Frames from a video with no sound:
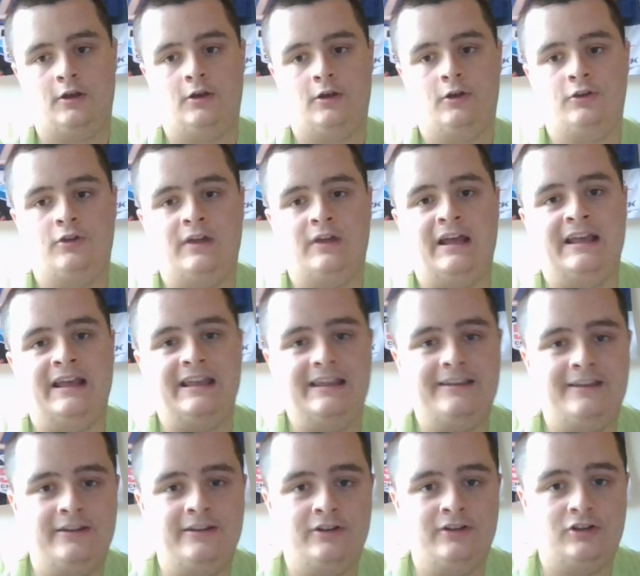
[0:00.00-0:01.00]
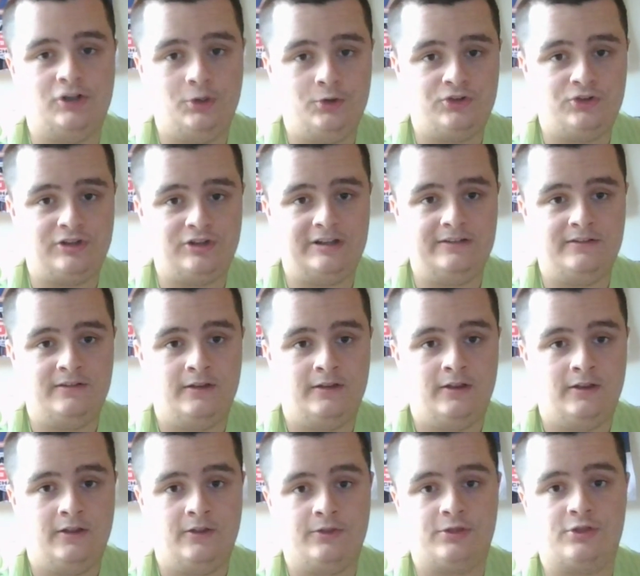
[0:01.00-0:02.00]
So yeah, in conclusion,
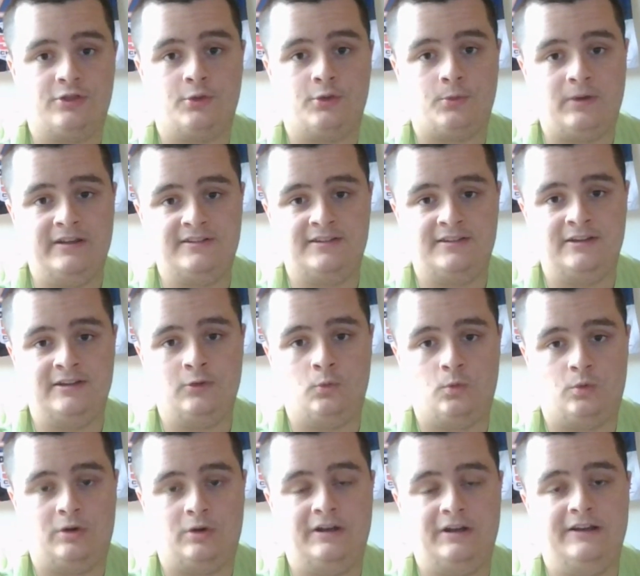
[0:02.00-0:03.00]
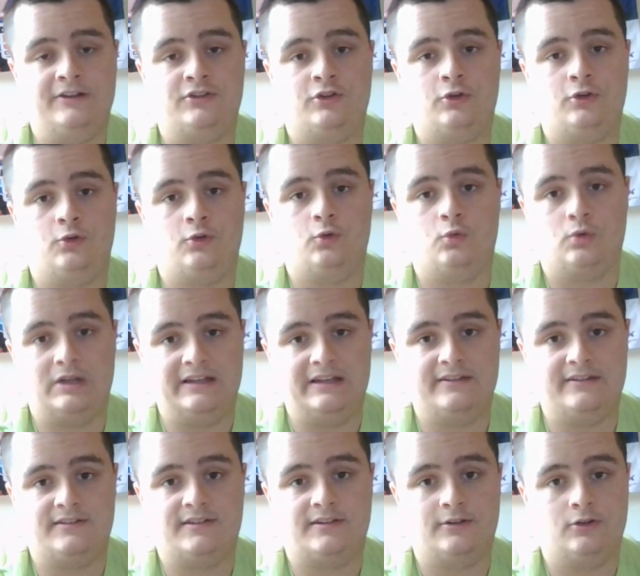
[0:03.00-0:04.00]
the racing was
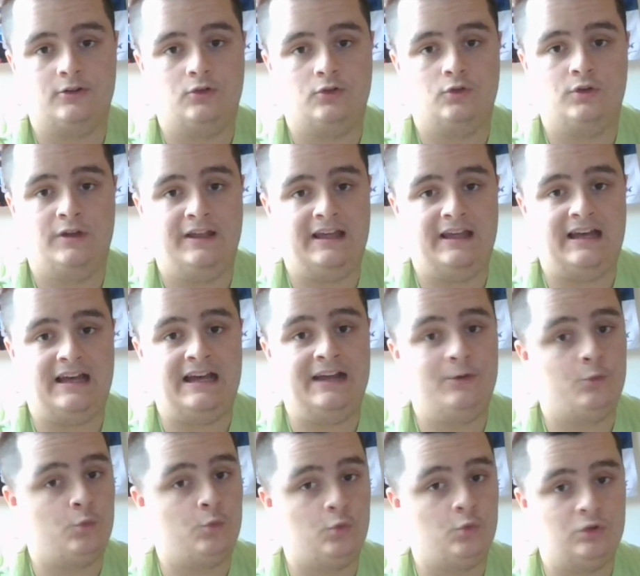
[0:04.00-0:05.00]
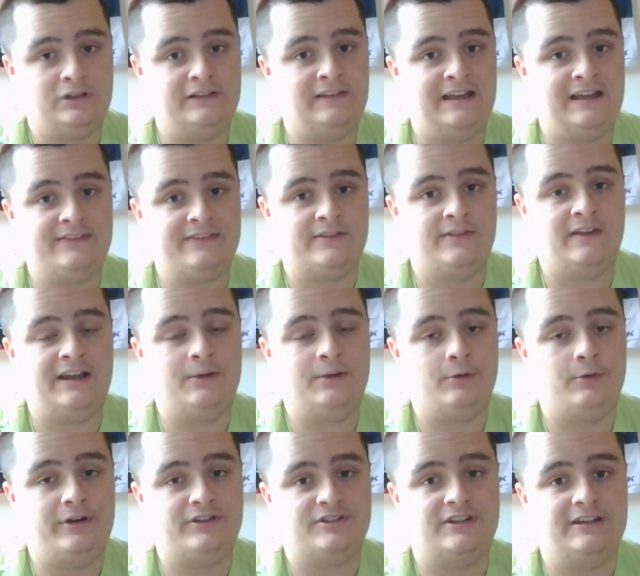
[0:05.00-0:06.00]
great. I really liked the night
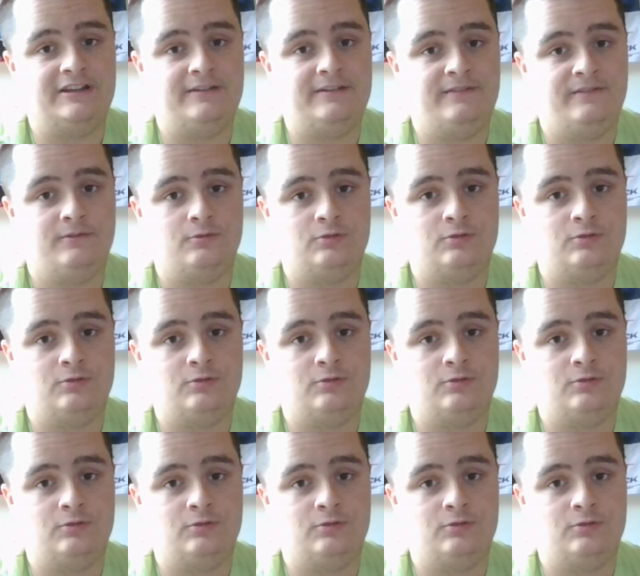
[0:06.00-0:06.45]
racing.